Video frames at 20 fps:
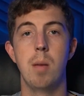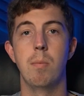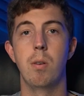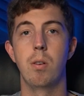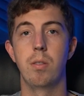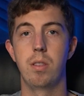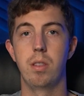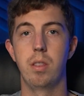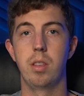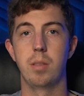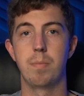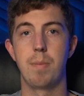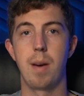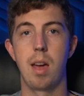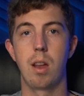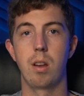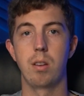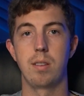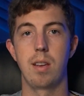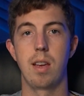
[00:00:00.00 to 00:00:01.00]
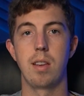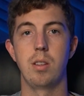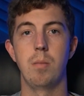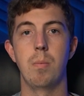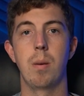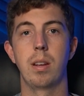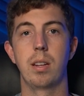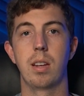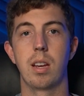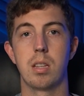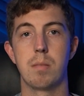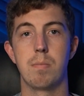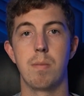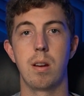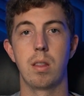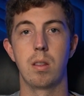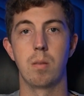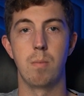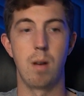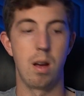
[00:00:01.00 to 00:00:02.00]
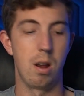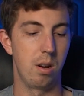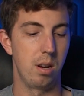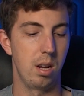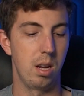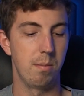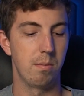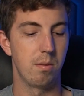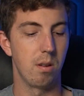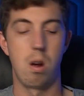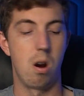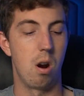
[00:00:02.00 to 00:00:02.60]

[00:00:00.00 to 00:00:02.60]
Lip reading: Both of these paddles, as you might guess by their model names,